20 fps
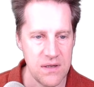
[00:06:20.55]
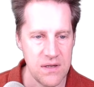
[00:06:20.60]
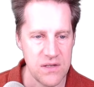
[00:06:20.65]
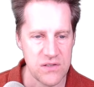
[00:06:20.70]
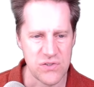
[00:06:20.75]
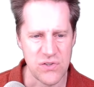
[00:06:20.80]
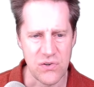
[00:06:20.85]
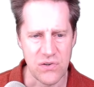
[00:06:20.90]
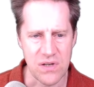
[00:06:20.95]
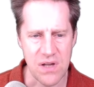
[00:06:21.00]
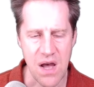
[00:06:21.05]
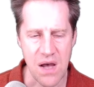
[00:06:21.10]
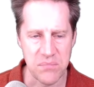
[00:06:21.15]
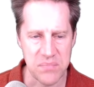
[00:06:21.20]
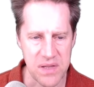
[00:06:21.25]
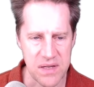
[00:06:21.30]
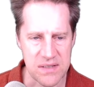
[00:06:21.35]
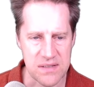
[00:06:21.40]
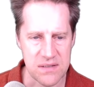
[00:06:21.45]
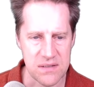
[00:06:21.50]
certain
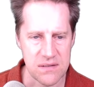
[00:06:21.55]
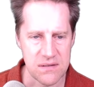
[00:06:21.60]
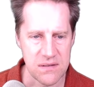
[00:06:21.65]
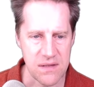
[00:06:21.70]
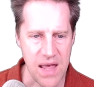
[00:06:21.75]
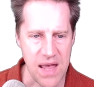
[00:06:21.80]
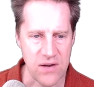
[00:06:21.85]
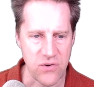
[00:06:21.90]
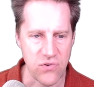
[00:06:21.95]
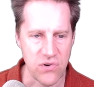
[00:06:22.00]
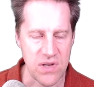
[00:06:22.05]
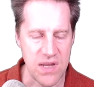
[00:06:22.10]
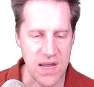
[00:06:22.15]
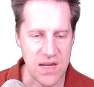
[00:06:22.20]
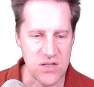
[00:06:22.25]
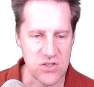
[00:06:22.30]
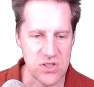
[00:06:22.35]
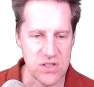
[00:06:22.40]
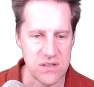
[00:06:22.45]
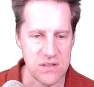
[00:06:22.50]
complex
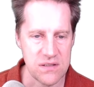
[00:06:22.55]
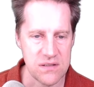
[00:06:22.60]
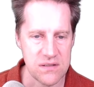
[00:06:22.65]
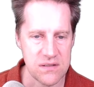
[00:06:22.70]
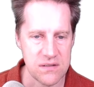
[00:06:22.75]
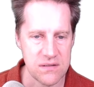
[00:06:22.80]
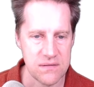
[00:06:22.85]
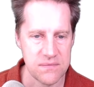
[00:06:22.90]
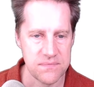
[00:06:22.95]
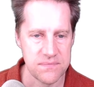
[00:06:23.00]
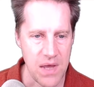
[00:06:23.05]
aggregations,